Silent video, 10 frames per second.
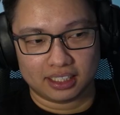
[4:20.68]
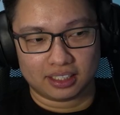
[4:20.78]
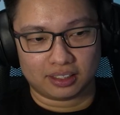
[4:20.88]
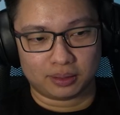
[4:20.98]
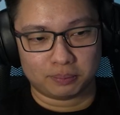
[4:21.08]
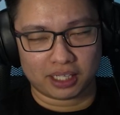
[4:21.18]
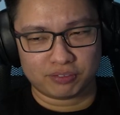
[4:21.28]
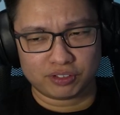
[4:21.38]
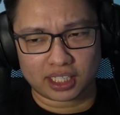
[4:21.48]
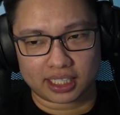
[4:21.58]
I
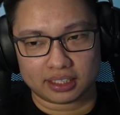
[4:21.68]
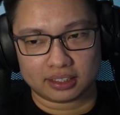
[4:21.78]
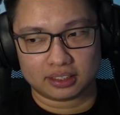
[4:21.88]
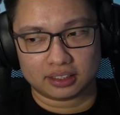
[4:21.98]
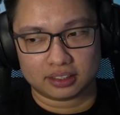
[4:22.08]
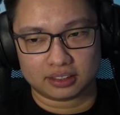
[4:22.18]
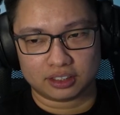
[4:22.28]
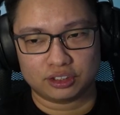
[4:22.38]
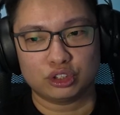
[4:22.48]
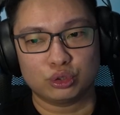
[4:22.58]
feel like there's
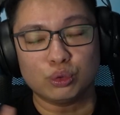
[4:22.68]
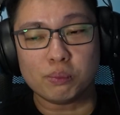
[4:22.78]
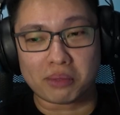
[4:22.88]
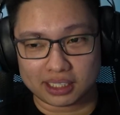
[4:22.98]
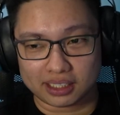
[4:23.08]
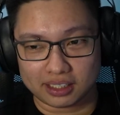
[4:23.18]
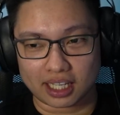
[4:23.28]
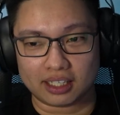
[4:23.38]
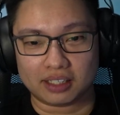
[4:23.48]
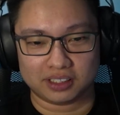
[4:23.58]
just too many
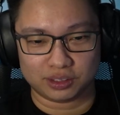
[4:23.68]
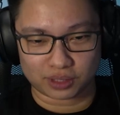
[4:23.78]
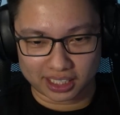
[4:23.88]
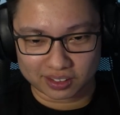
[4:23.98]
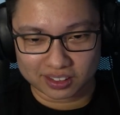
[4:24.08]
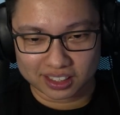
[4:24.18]
NFTs right now.